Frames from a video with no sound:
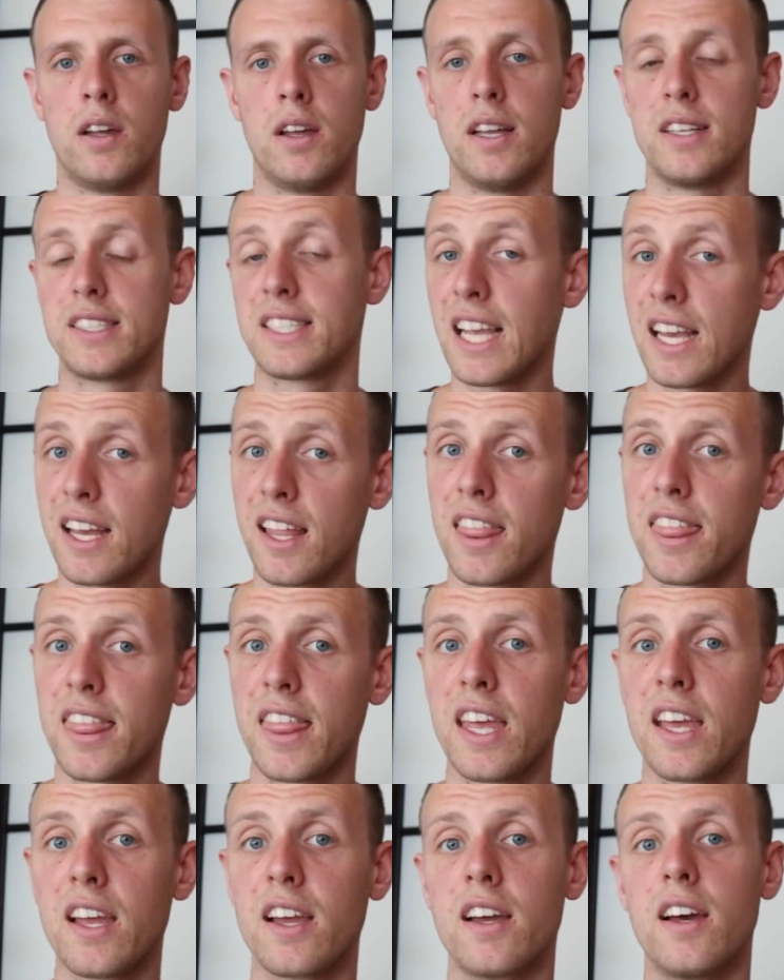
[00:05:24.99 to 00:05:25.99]
Second
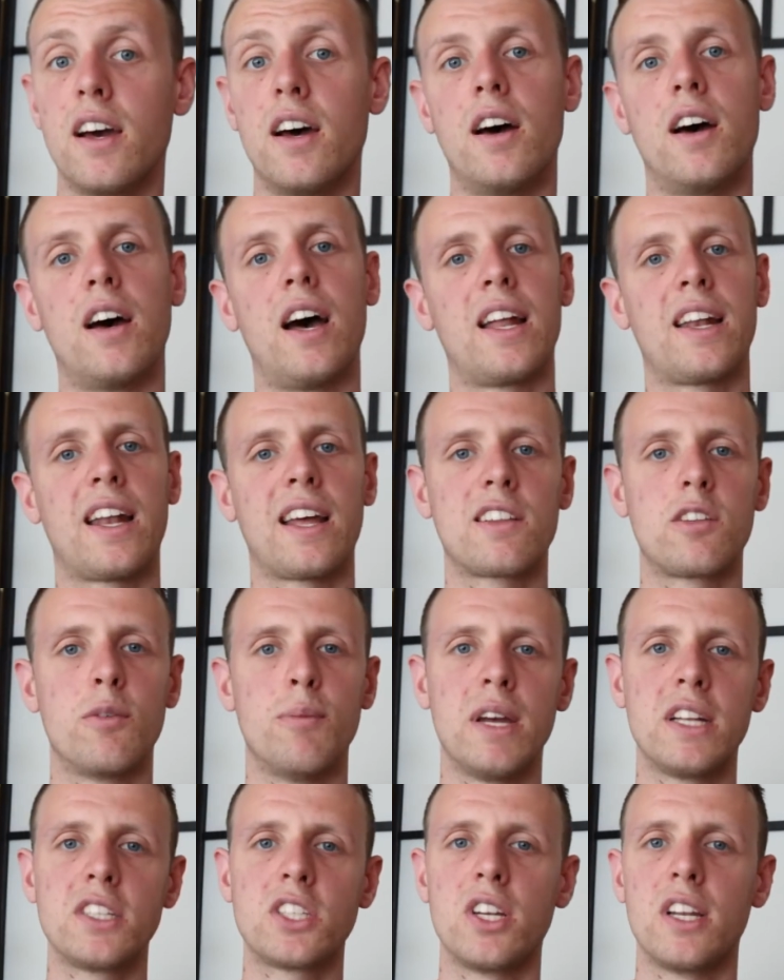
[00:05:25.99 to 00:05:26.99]
thing I'd like to
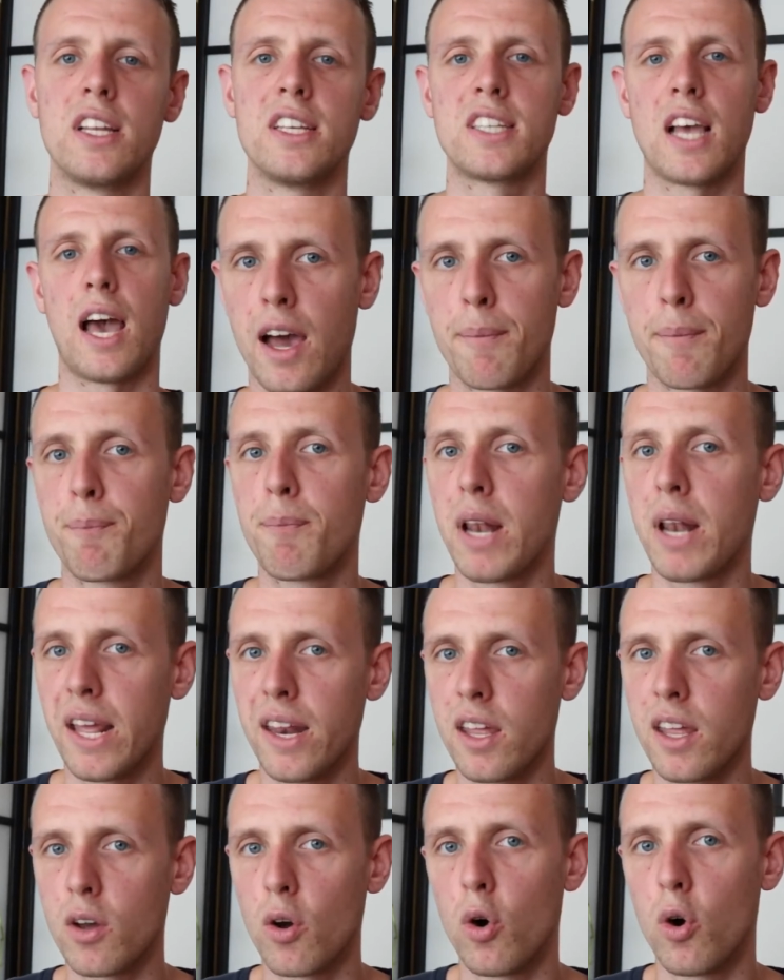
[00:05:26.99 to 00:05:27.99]
mention is I'm
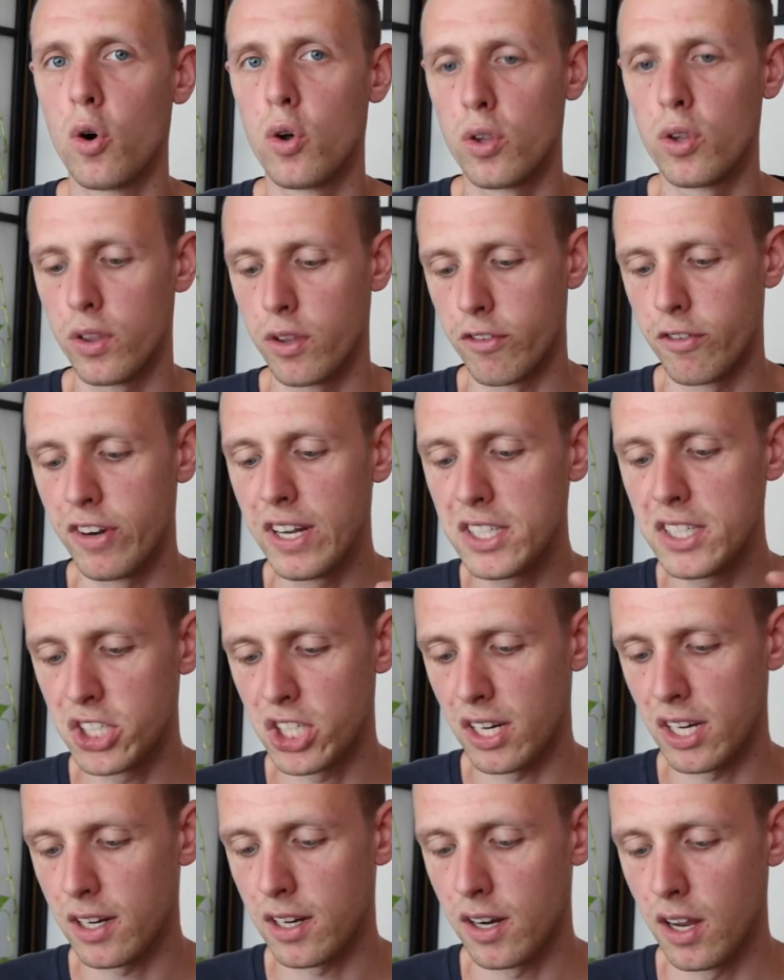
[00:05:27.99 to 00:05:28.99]
planning on
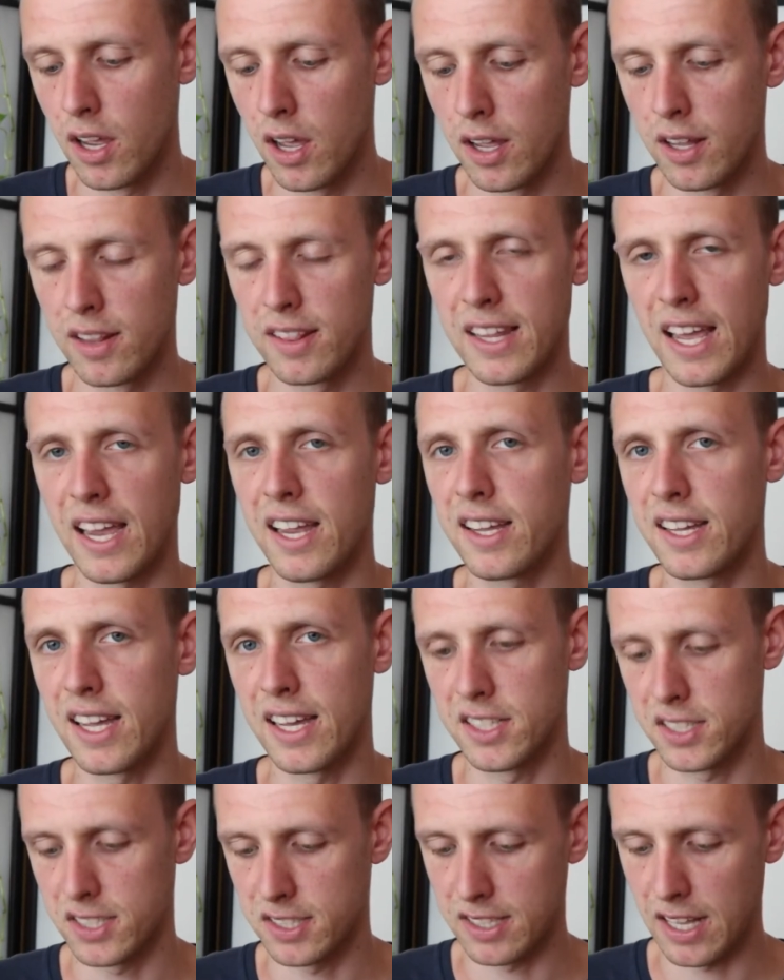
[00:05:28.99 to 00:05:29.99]
reaching
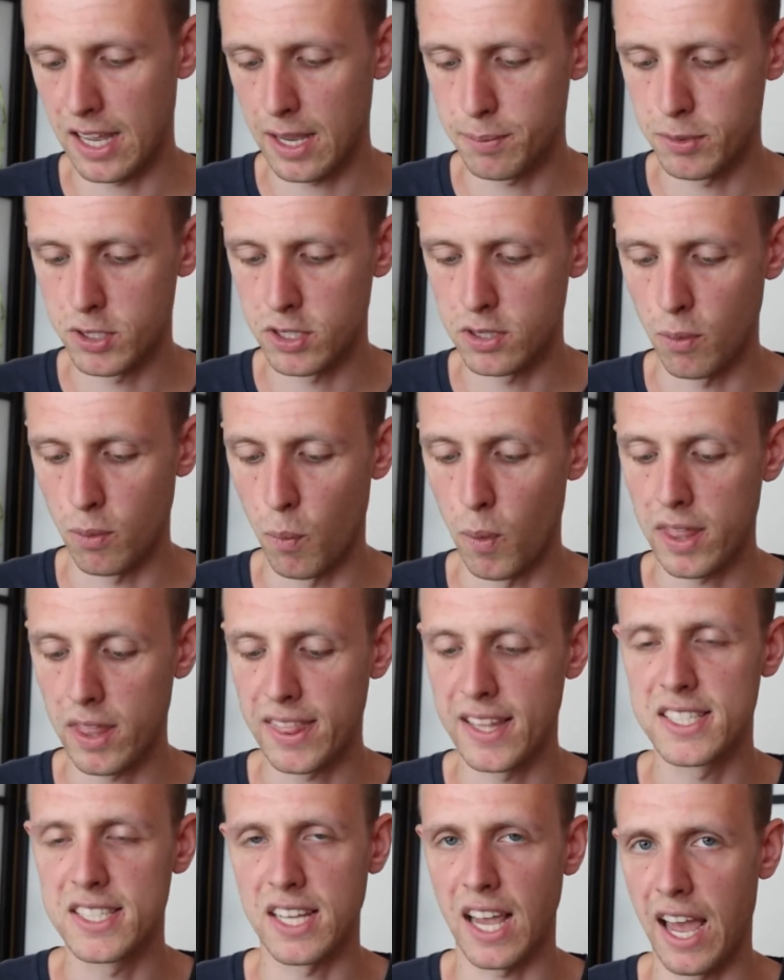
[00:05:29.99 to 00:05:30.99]
10k steps with
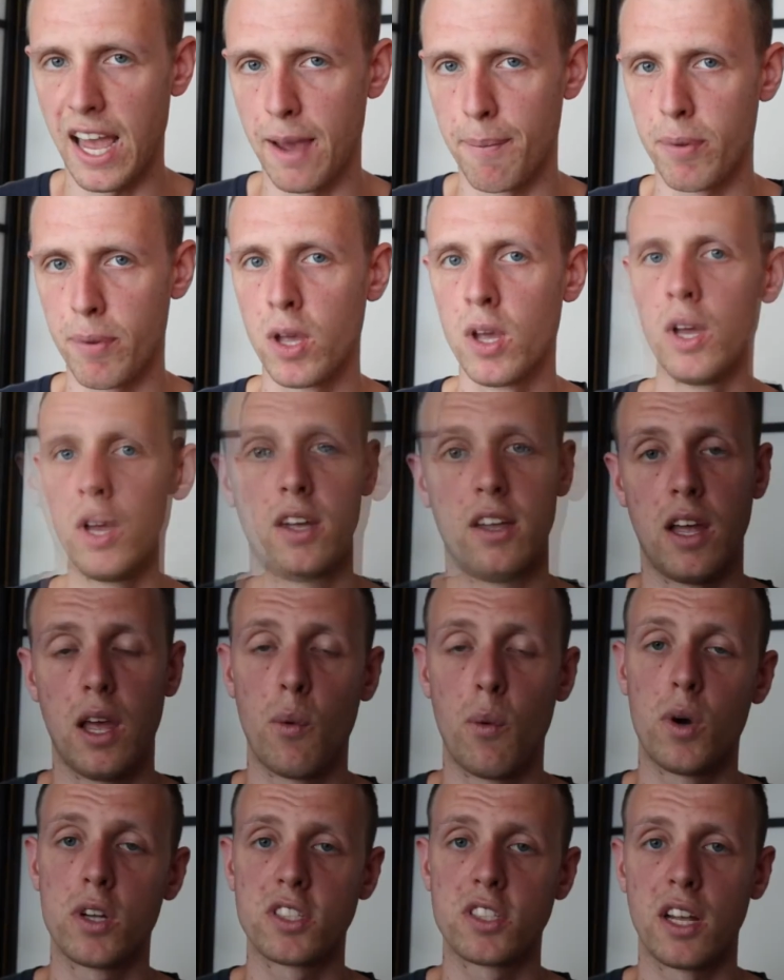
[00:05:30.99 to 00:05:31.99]
this app.
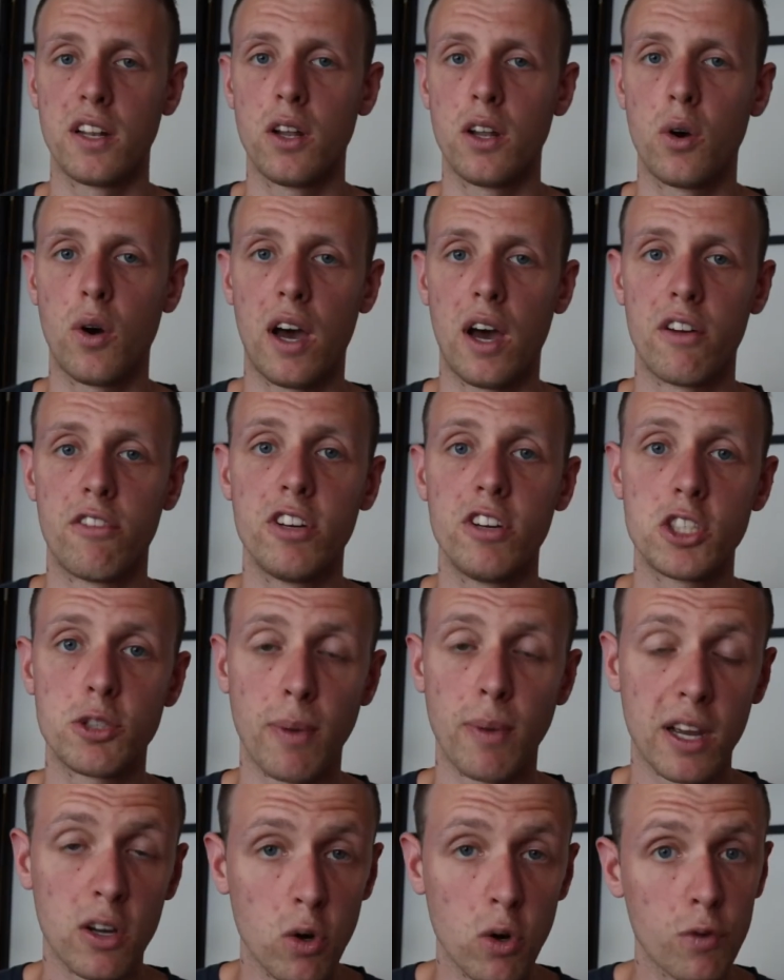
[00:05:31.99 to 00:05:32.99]
And once I know I reach
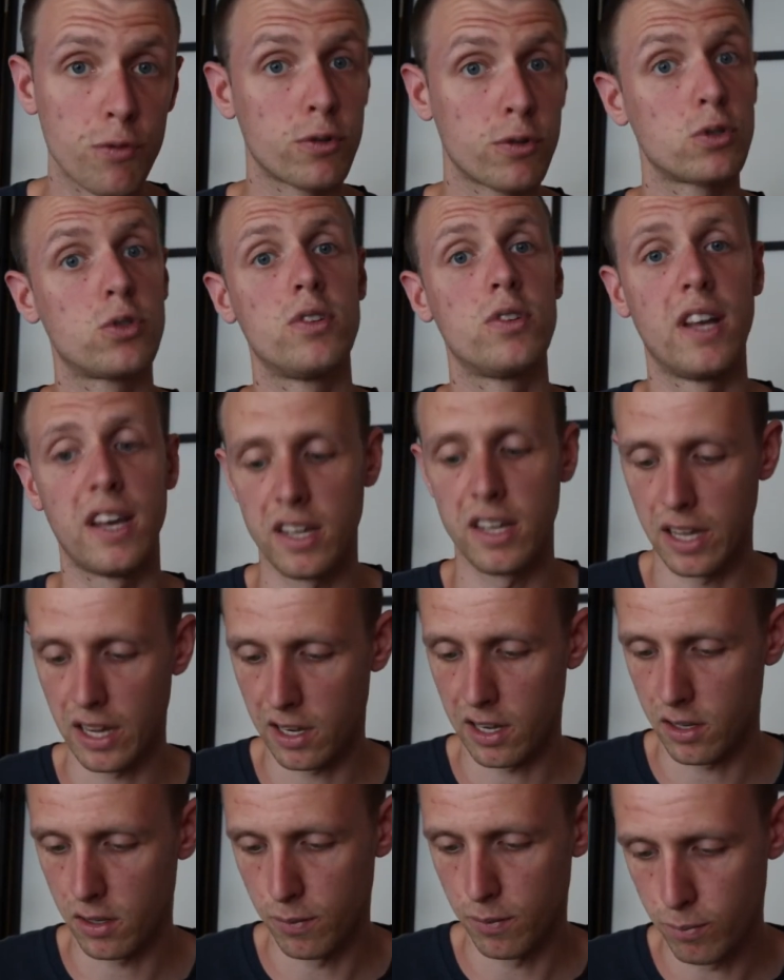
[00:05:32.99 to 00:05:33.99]
my goal for today,
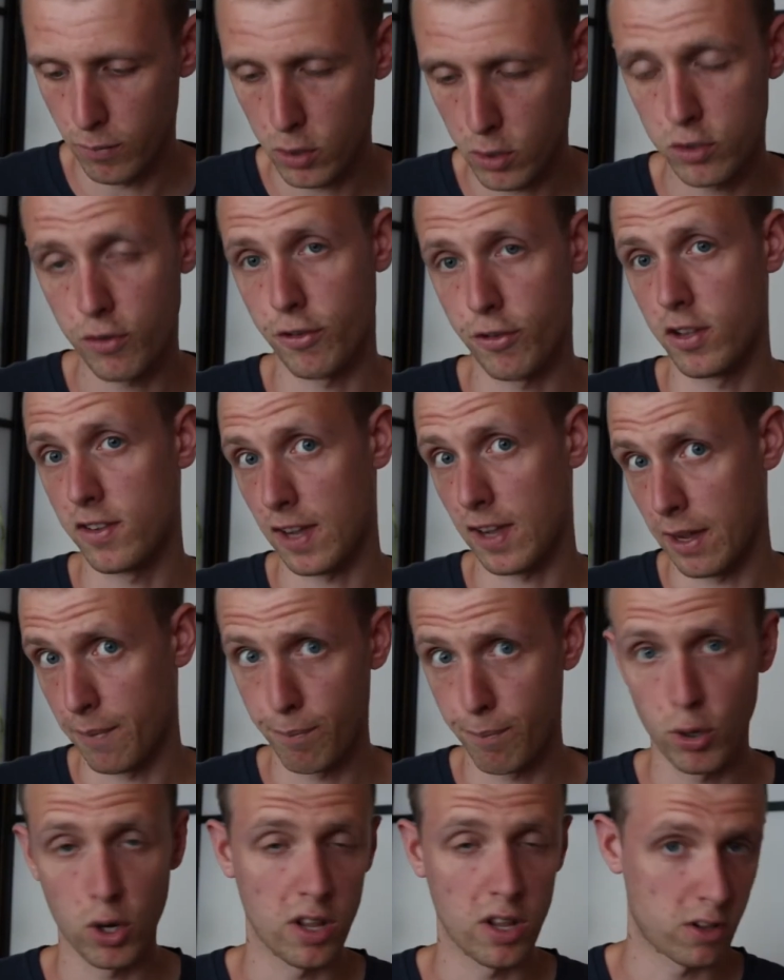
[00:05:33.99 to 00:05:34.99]
I most of the time
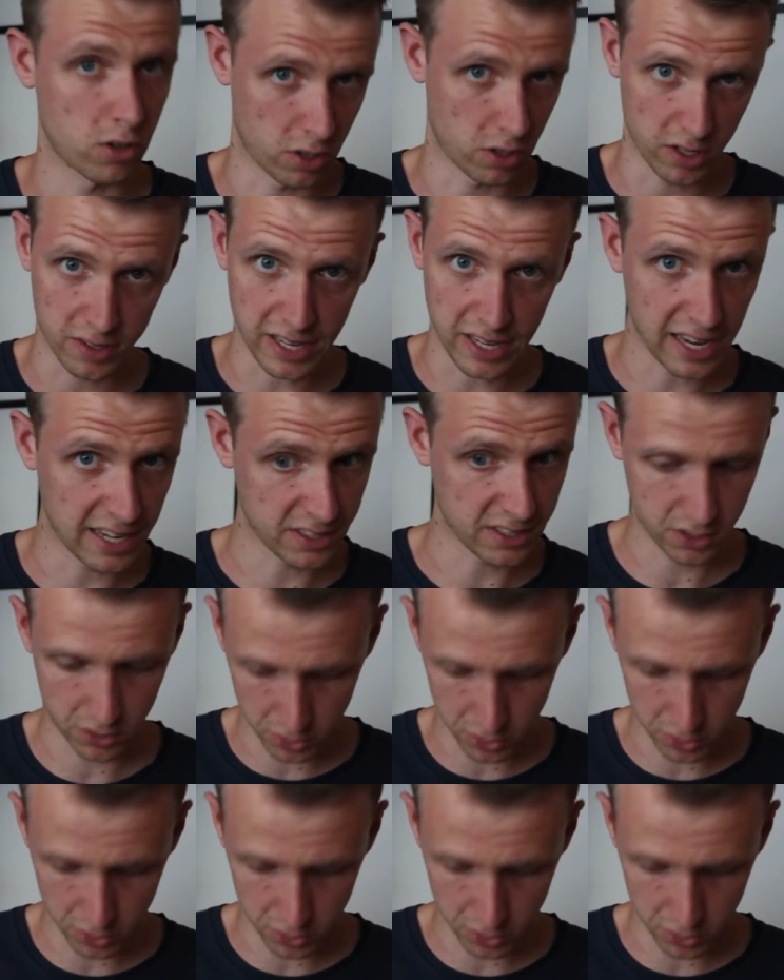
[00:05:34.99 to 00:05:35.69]
put it on a desk.